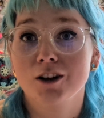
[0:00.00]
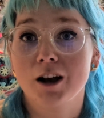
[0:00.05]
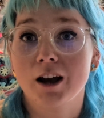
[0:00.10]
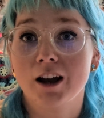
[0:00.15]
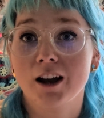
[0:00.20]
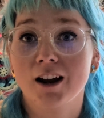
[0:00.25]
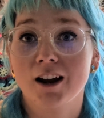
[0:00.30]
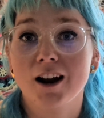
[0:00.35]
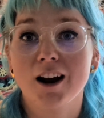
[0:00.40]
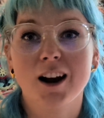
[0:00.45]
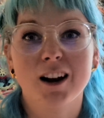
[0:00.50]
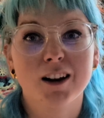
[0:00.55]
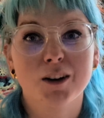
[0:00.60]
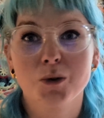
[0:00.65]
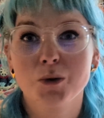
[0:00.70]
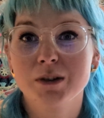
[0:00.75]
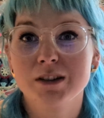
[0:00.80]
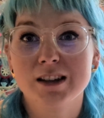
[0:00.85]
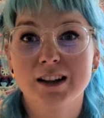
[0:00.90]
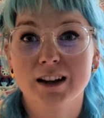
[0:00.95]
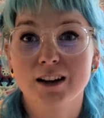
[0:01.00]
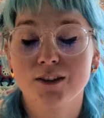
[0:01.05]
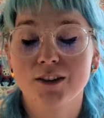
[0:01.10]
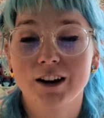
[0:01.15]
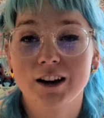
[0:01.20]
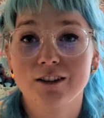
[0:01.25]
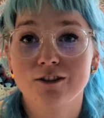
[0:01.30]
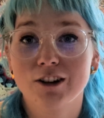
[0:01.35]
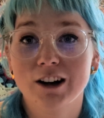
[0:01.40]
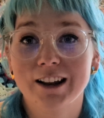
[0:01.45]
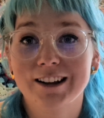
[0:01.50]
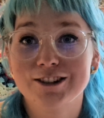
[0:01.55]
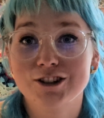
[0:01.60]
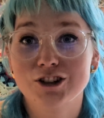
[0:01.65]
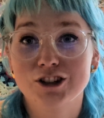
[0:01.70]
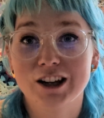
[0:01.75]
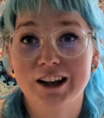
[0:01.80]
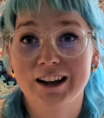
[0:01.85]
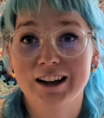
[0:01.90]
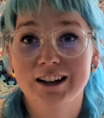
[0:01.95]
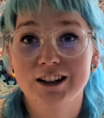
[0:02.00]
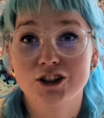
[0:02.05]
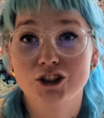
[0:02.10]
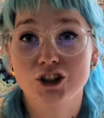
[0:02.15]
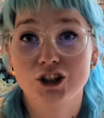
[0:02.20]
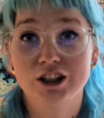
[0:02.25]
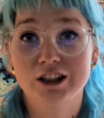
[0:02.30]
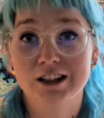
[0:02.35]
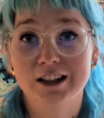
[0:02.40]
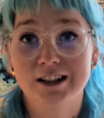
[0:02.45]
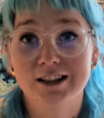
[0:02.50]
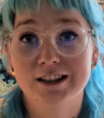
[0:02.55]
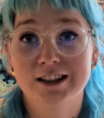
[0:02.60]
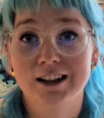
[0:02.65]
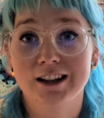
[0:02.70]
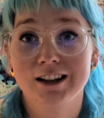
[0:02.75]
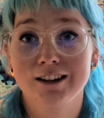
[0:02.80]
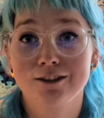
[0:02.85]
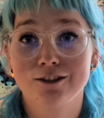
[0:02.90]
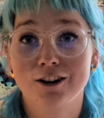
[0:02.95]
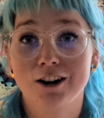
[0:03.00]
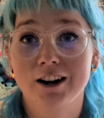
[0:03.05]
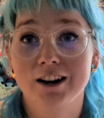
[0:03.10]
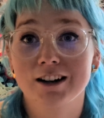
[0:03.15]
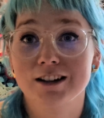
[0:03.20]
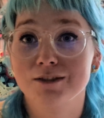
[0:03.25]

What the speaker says: I always think of it in relation to English GCSE, right?